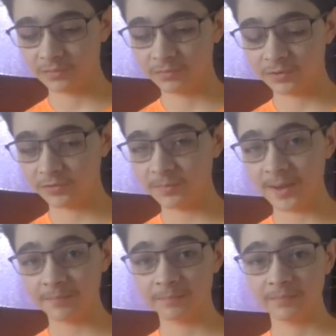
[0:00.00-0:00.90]
or the
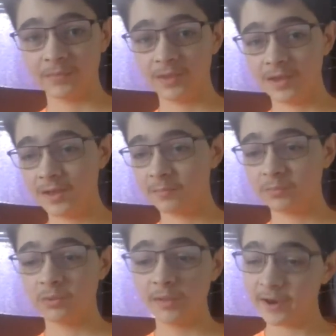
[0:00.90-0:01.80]
main
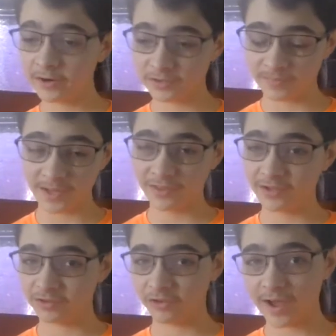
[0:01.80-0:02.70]
players or main things
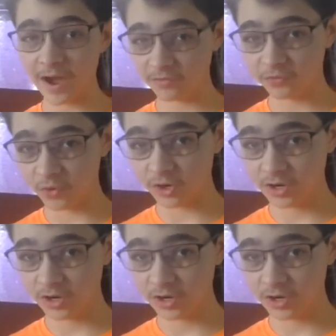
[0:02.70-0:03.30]
to look out for.